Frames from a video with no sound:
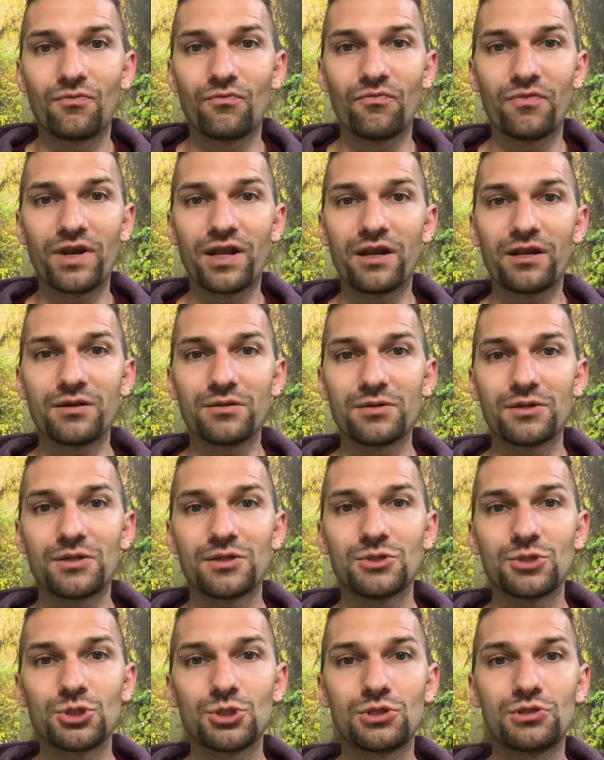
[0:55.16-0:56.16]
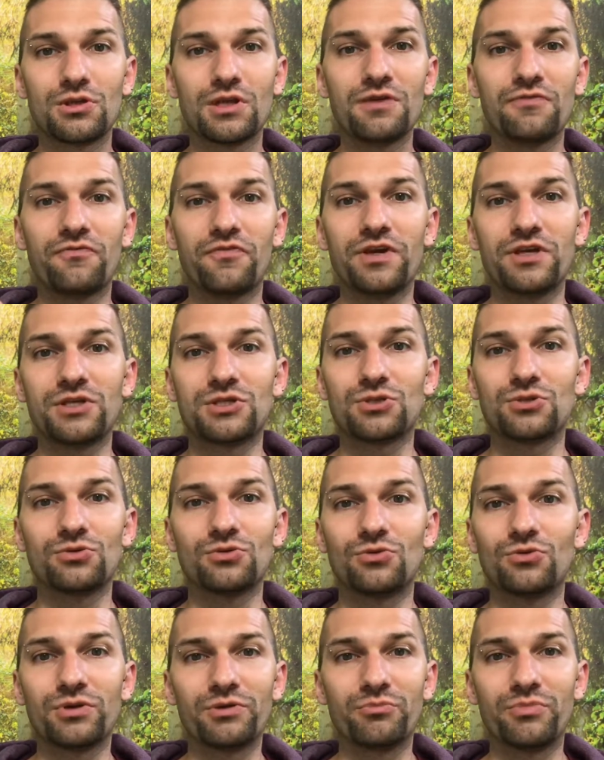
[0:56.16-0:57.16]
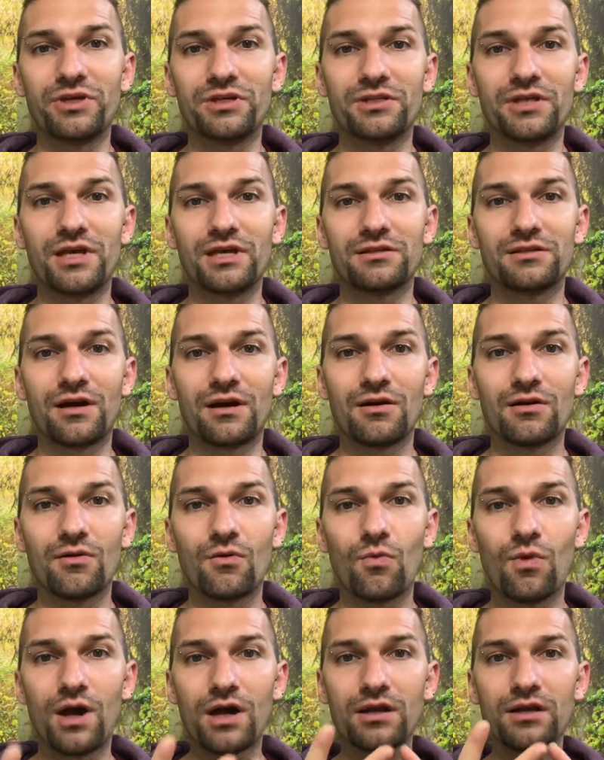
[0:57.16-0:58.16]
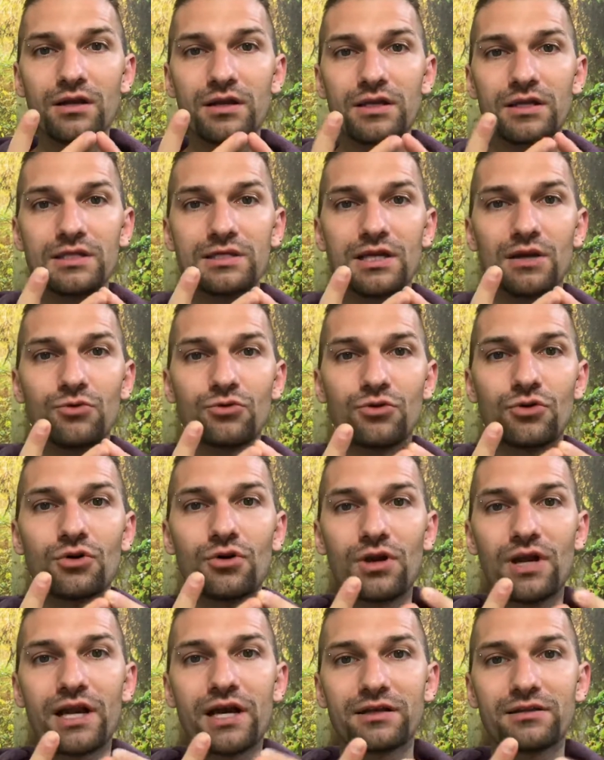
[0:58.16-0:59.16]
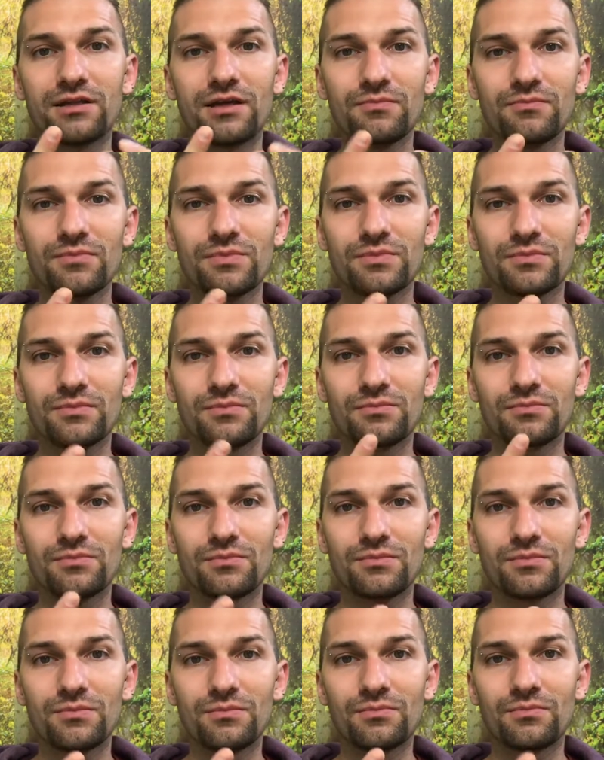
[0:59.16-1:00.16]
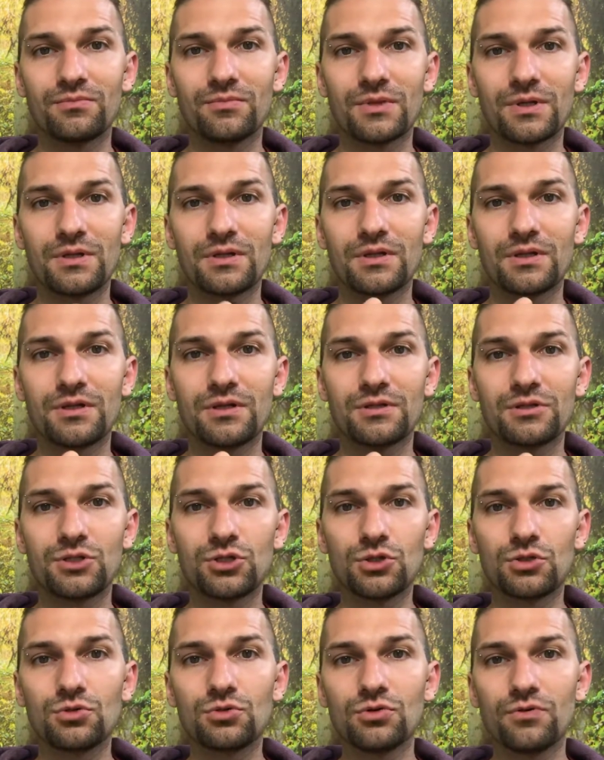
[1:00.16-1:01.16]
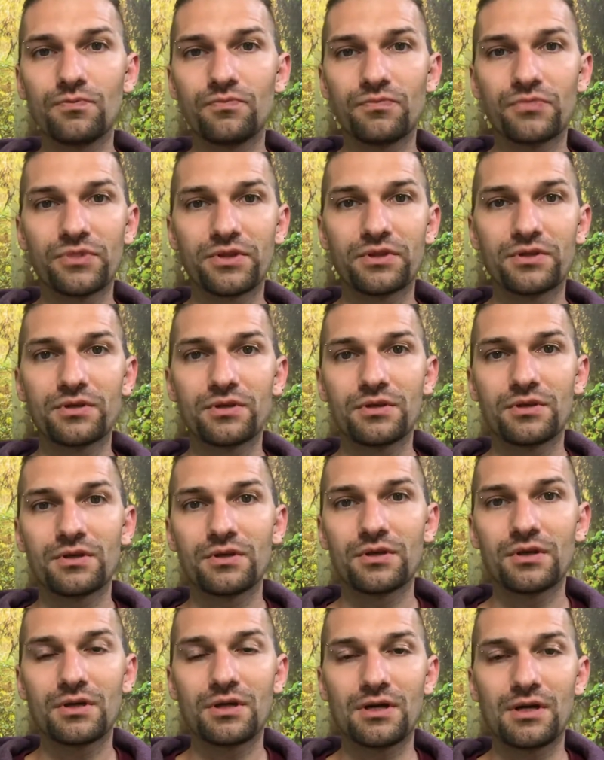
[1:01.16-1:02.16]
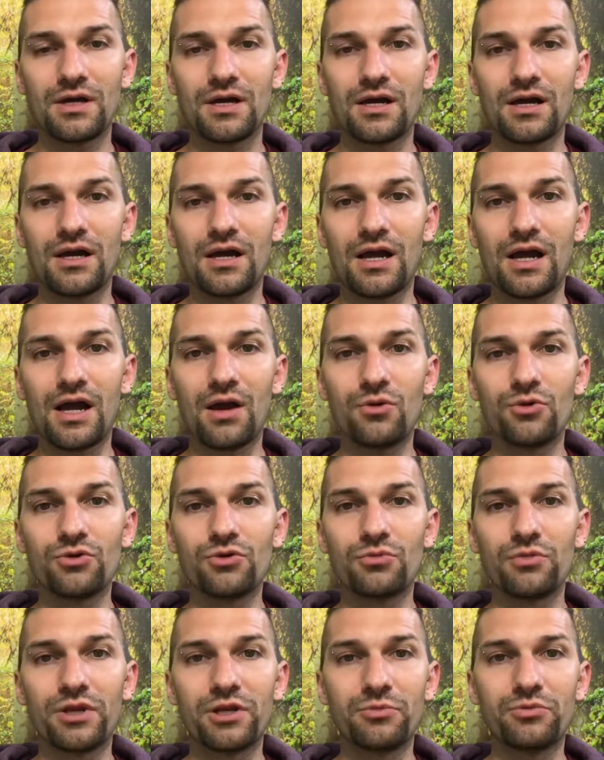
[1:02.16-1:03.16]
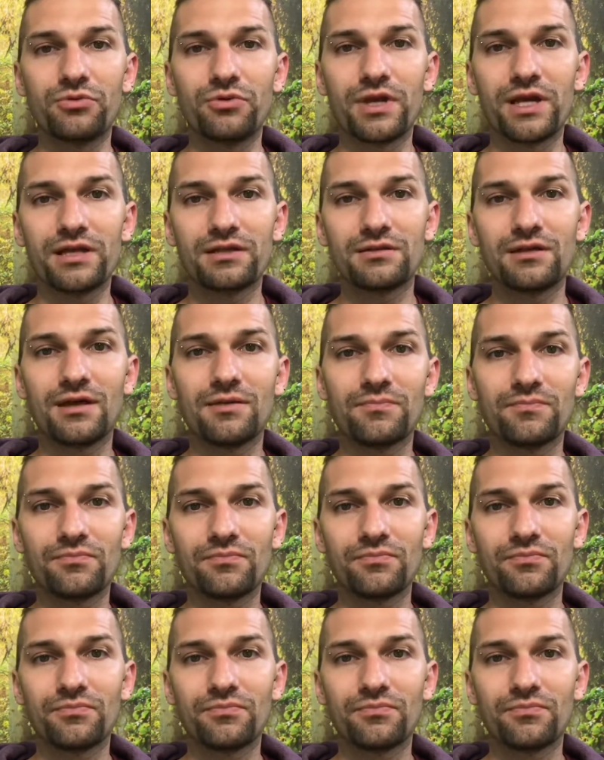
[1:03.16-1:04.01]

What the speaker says: There are three things you do with big data. One is how you collect them. Two, how you manipulate them.